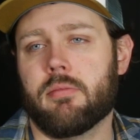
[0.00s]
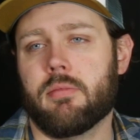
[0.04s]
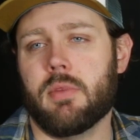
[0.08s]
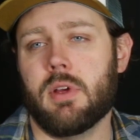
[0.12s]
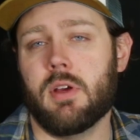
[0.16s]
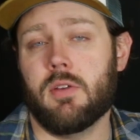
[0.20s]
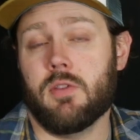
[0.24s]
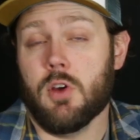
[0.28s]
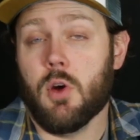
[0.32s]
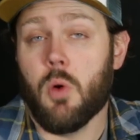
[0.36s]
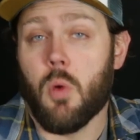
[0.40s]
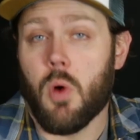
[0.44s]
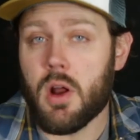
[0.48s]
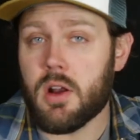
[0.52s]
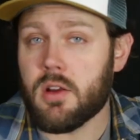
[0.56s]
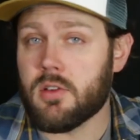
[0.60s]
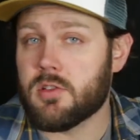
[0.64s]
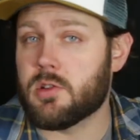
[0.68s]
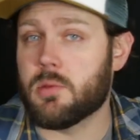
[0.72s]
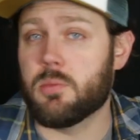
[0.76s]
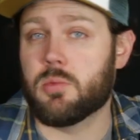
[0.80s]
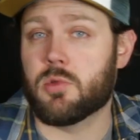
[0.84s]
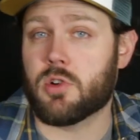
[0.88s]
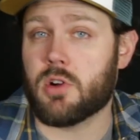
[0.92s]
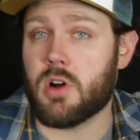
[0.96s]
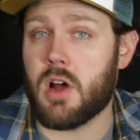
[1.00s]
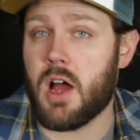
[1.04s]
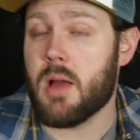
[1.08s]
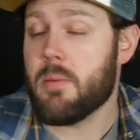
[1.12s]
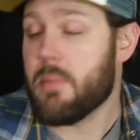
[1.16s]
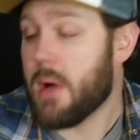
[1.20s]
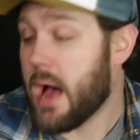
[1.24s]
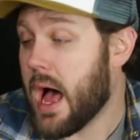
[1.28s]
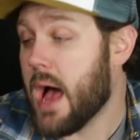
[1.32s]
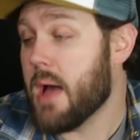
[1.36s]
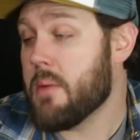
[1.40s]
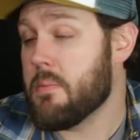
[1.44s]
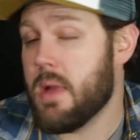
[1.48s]
If you want to
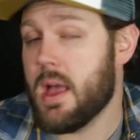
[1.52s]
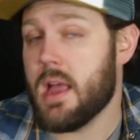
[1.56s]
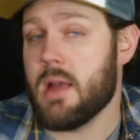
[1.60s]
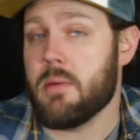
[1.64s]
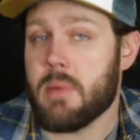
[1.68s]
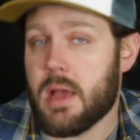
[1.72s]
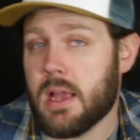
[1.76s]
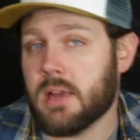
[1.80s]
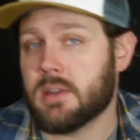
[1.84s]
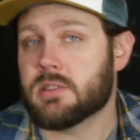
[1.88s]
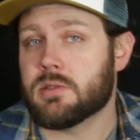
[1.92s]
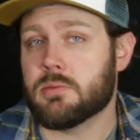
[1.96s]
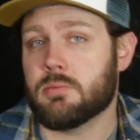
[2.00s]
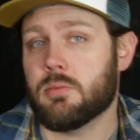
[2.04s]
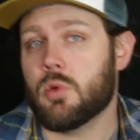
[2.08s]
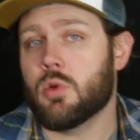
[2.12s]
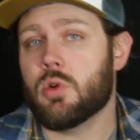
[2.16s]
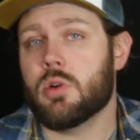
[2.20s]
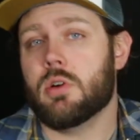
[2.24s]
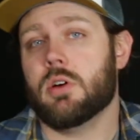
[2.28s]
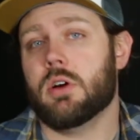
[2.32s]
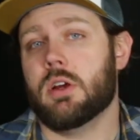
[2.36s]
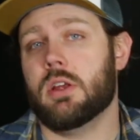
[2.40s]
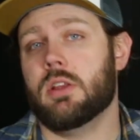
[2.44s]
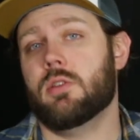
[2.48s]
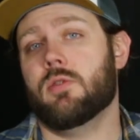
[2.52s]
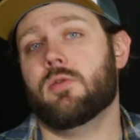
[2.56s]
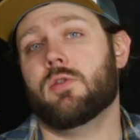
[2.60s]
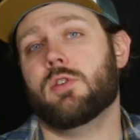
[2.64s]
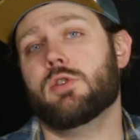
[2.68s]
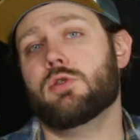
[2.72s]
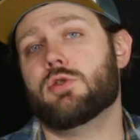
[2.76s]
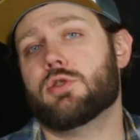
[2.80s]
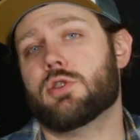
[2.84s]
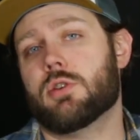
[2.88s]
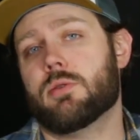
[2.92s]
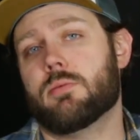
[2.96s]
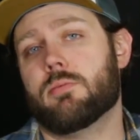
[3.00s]
subscribe, I may make some more in the
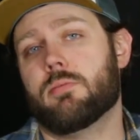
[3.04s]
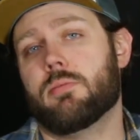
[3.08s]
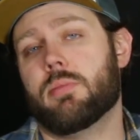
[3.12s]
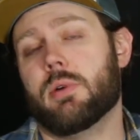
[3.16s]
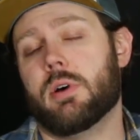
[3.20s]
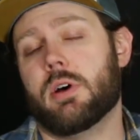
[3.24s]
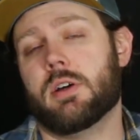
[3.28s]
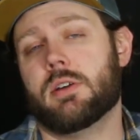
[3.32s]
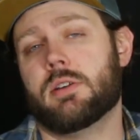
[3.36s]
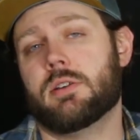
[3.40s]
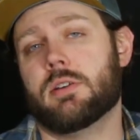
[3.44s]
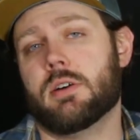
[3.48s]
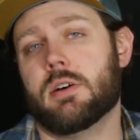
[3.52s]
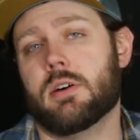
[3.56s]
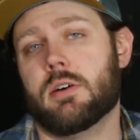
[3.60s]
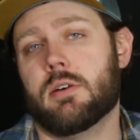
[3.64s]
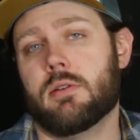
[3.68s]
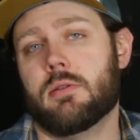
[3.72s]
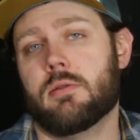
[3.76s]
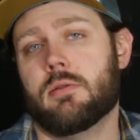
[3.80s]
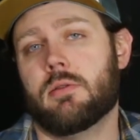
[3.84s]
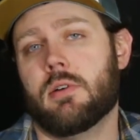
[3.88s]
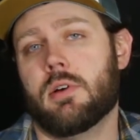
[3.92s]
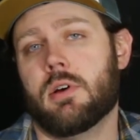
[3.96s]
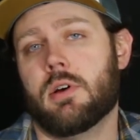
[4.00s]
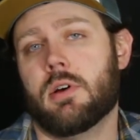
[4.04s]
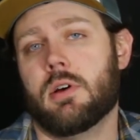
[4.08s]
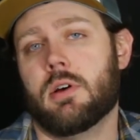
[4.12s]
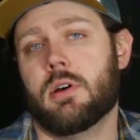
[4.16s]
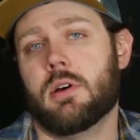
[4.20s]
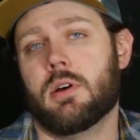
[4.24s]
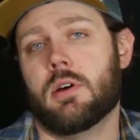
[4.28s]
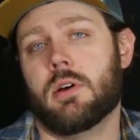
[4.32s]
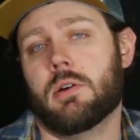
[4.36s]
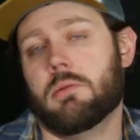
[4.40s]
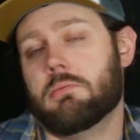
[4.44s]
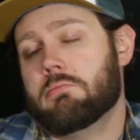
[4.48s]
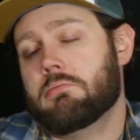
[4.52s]
future. But
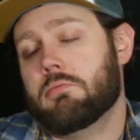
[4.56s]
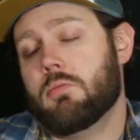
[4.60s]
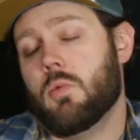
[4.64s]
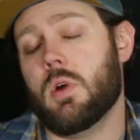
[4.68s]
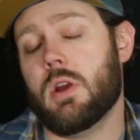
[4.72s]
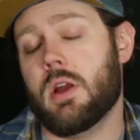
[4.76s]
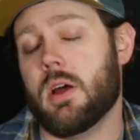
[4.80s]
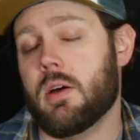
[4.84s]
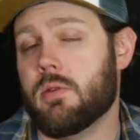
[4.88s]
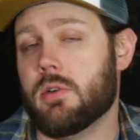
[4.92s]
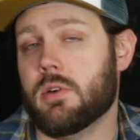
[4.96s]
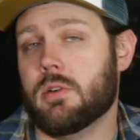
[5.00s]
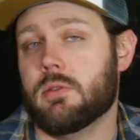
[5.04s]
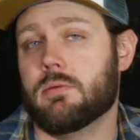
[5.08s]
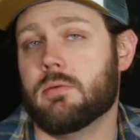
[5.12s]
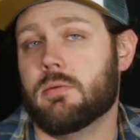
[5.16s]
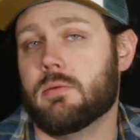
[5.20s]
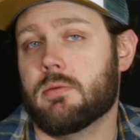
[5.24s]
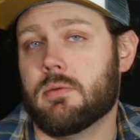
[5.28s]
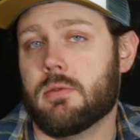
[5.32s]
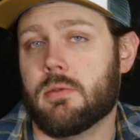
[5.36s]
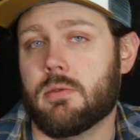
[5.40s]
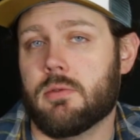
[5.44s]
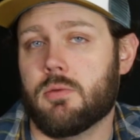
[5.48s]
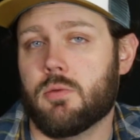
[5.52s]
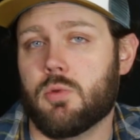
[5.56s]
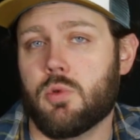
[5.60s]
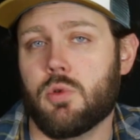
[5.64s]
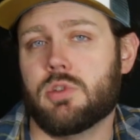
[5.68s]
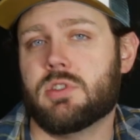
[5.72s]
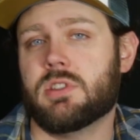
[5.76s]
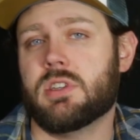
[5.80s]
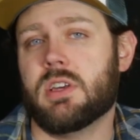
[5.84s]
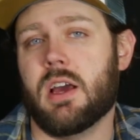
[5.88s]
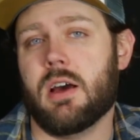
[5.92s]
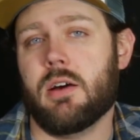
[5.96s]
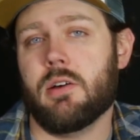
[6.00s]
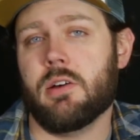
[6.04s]
whatever. We'll
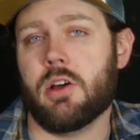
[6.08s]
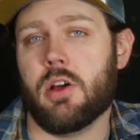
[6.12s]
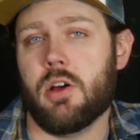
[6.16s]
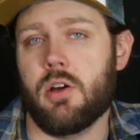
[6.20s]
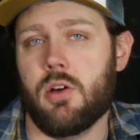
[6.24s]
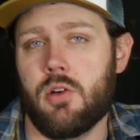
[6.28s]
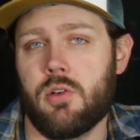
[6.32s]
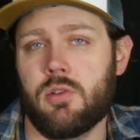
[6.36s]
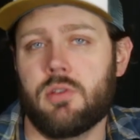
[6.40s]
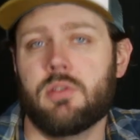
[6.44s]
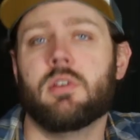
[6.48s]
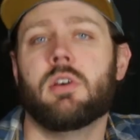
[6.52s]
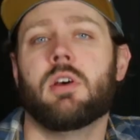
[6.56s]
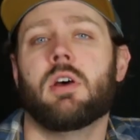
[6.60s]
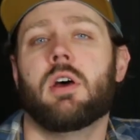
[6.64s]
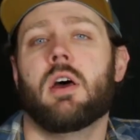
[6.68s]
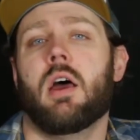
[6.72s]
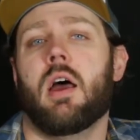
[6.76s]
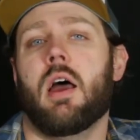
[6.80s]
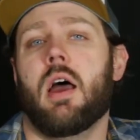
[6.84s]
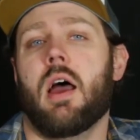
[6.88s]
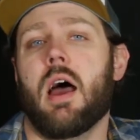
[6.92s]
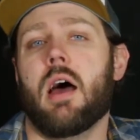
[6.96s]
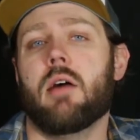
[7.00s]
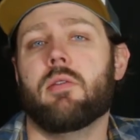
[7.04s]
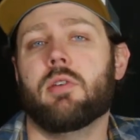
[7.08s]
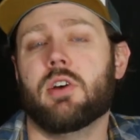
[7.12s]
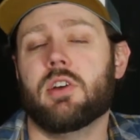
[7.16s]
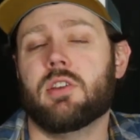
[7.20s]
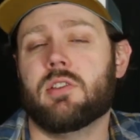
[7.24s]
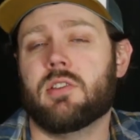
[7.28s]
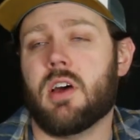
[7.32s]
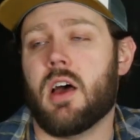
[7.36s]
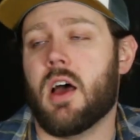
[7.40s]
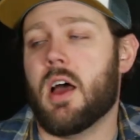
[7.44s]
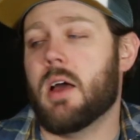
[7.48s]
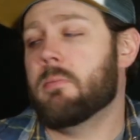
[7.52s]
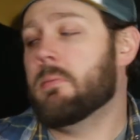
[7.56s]
see how it goes. Have a good
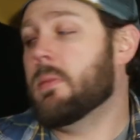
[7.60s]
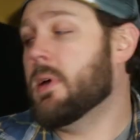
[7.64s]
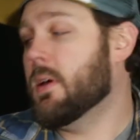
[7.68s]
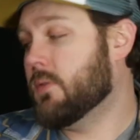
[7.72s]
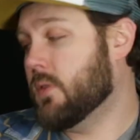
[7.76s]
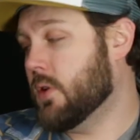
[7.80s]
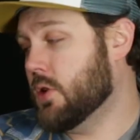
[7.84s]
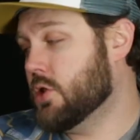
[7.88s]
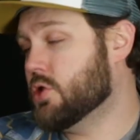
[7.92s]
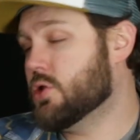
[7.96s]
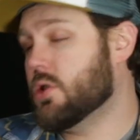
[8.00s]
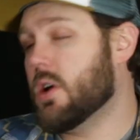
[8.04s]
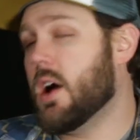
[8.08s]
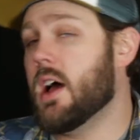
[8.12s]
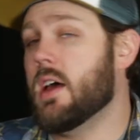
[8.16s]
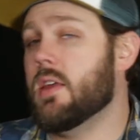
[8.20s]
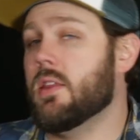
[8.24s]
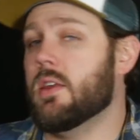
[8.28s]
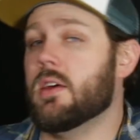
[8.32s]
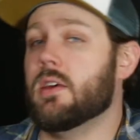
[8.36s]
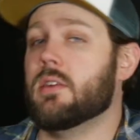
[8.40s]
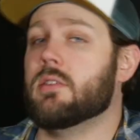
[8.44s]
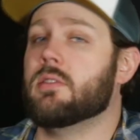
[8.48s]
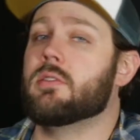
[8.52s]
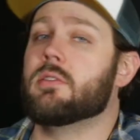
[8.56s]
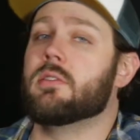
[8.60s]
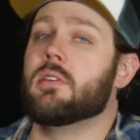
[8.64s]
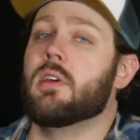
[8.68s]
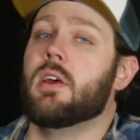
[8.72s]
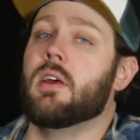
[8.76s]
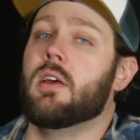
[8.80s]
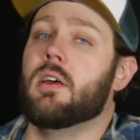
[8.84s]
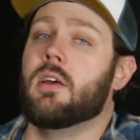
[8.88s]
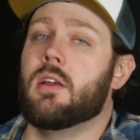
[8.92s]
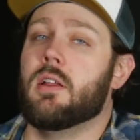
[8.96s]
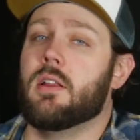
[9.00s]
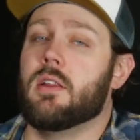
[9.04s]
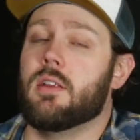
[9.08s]
time. If you try this,
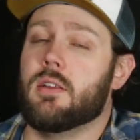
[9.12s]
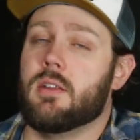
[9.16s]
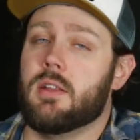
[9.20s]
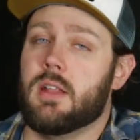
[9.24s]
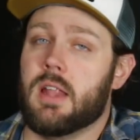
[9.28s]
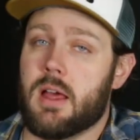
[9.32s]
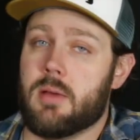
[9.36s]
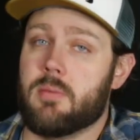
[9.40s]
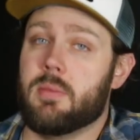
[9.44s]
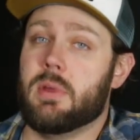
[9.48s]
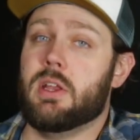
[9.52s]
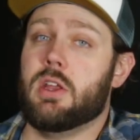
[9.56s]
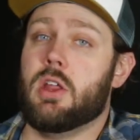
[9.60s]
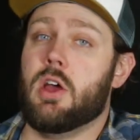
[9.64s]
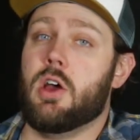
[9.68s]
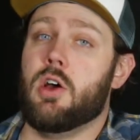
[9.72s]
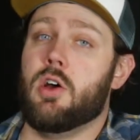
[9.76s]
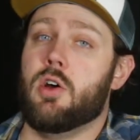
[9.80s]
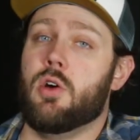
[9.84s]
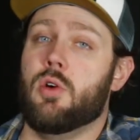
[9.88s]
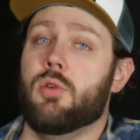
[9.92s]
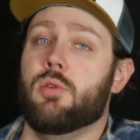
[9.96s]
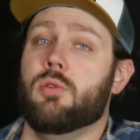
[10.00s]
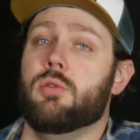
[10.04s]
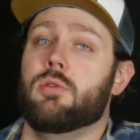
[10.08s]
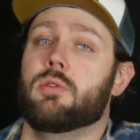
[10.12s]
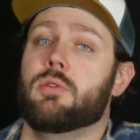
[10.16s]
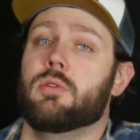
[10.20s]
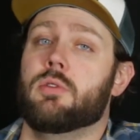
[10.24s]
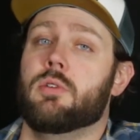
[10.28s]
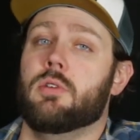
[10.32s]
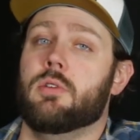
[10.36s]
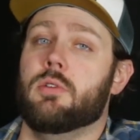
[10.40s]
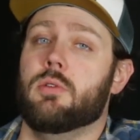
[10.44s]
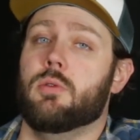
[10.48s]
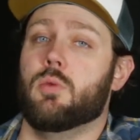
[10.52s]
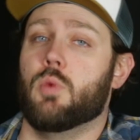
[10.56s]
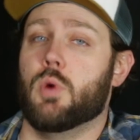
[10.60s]
let me know
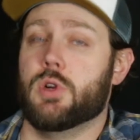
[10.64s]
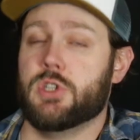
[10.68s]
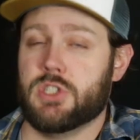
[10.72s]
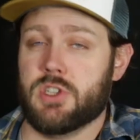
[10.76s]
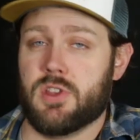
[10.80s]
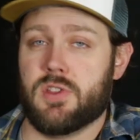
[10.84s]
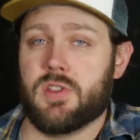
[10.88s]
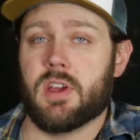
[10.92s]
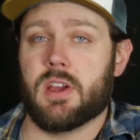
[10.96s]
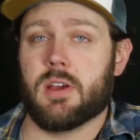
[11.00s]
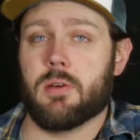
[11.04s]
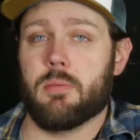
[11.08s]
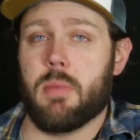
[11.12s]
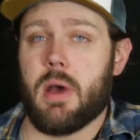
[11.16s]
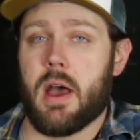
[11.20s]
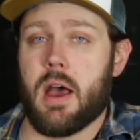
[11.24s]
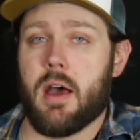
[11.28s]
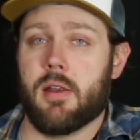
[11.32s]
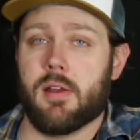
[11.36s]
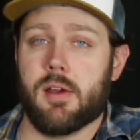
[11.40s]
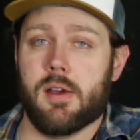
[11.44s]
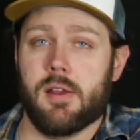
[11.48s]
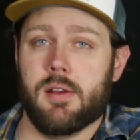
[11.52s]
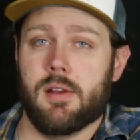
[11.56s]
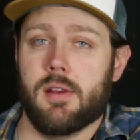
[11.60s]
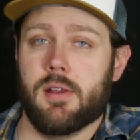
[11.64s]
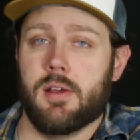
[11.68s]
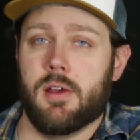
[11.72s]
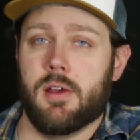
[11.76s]
what you think about it